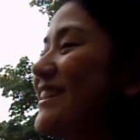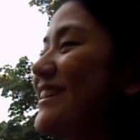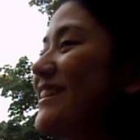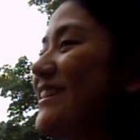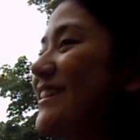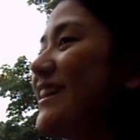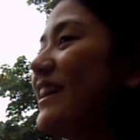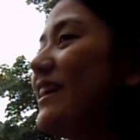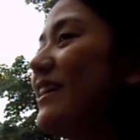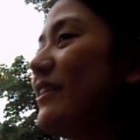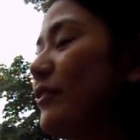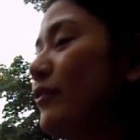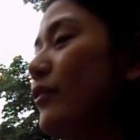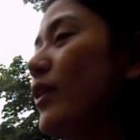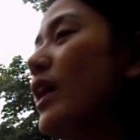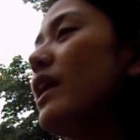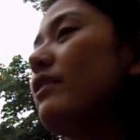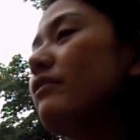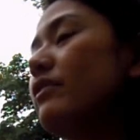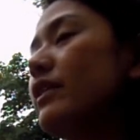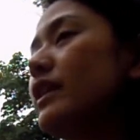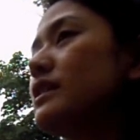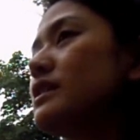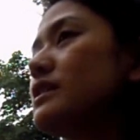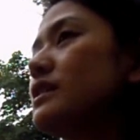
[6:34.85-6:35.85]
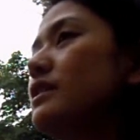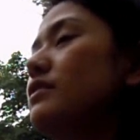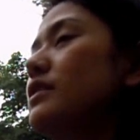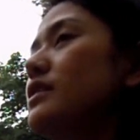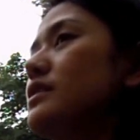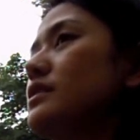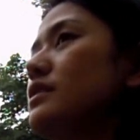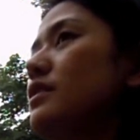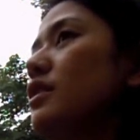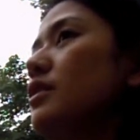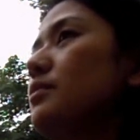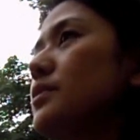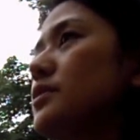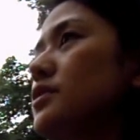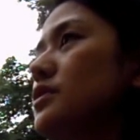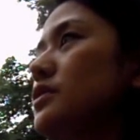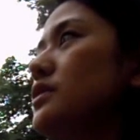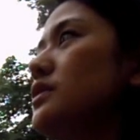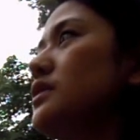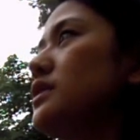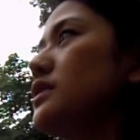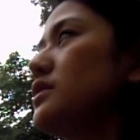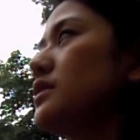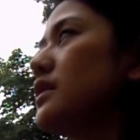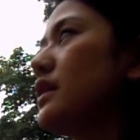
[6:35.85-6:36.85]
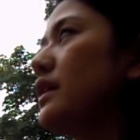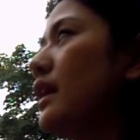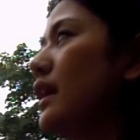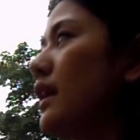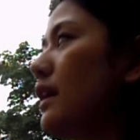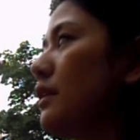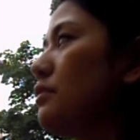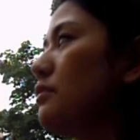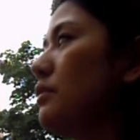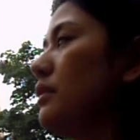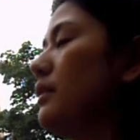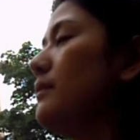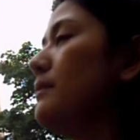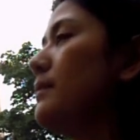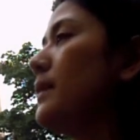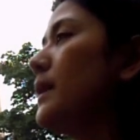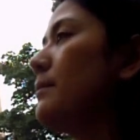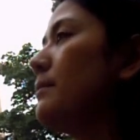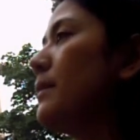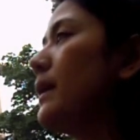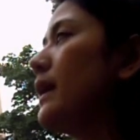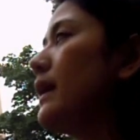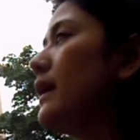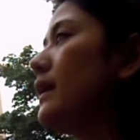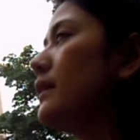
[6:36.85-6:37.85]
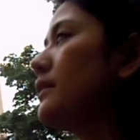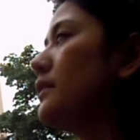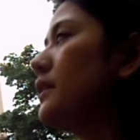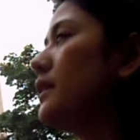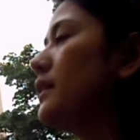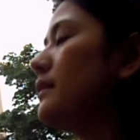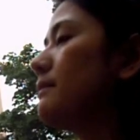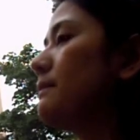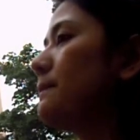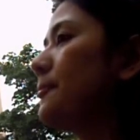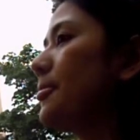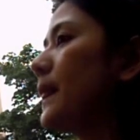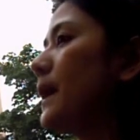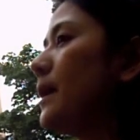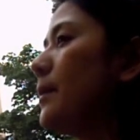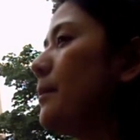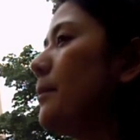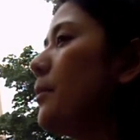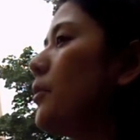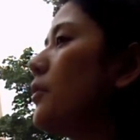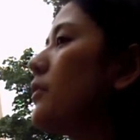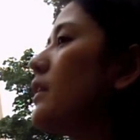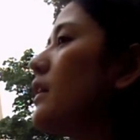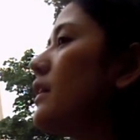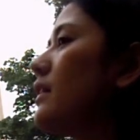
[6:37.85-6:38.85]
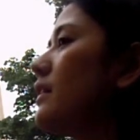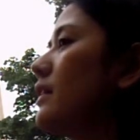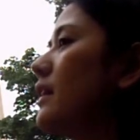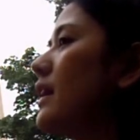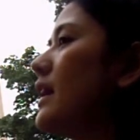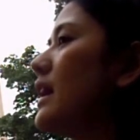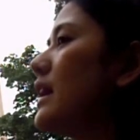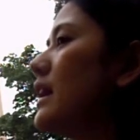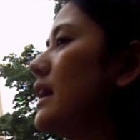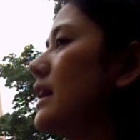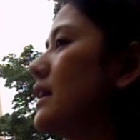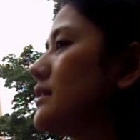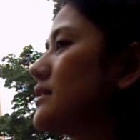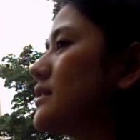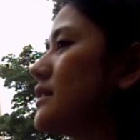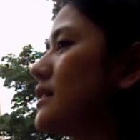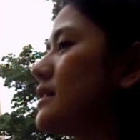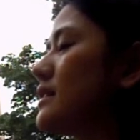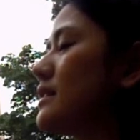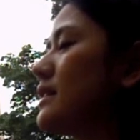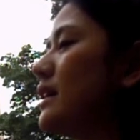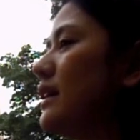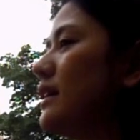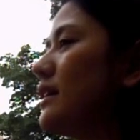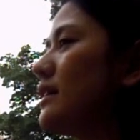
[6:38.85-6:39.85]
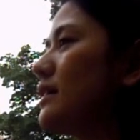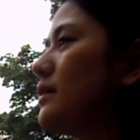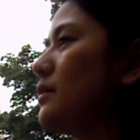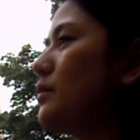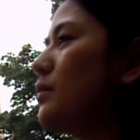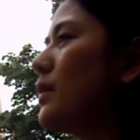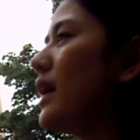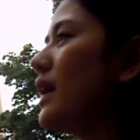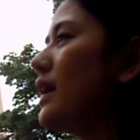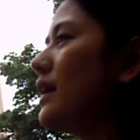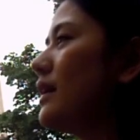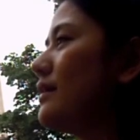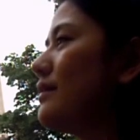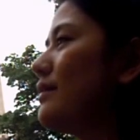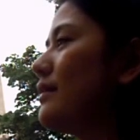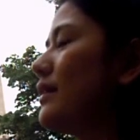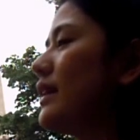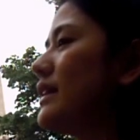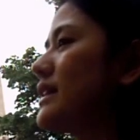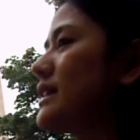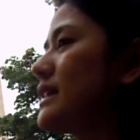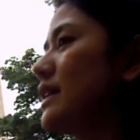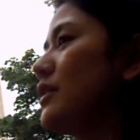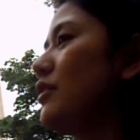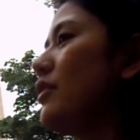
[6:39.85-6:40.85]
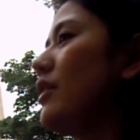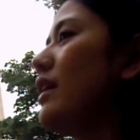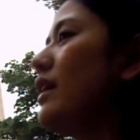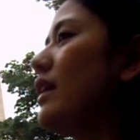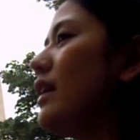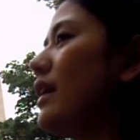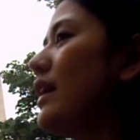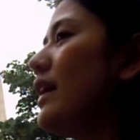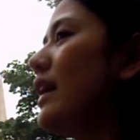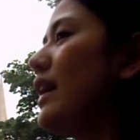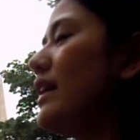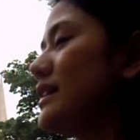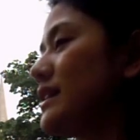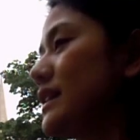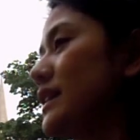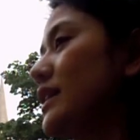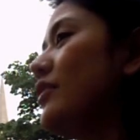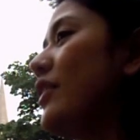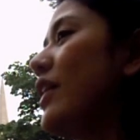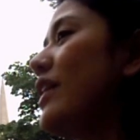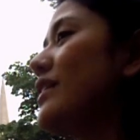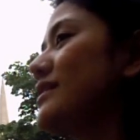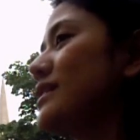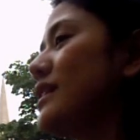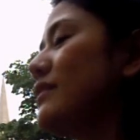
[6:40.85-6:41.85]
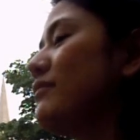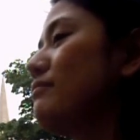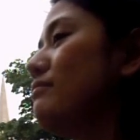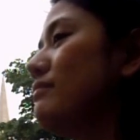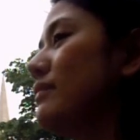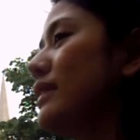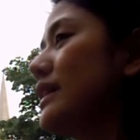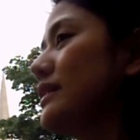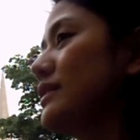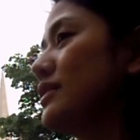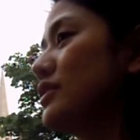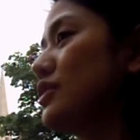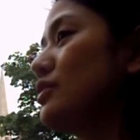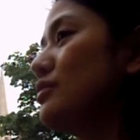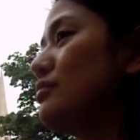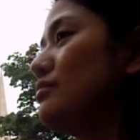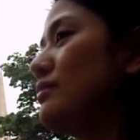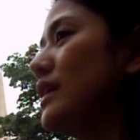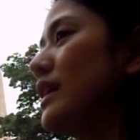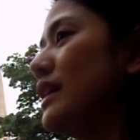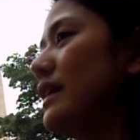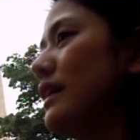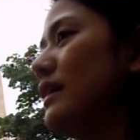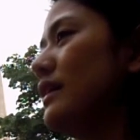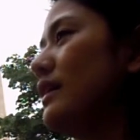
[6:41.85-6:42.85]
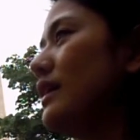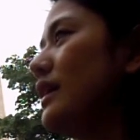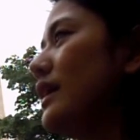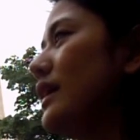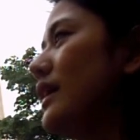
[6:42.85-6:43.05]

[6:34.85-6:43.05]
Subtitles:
Yeah, we have lots of this opportunity to gather. But I think more than that, it's like what COSF means to me.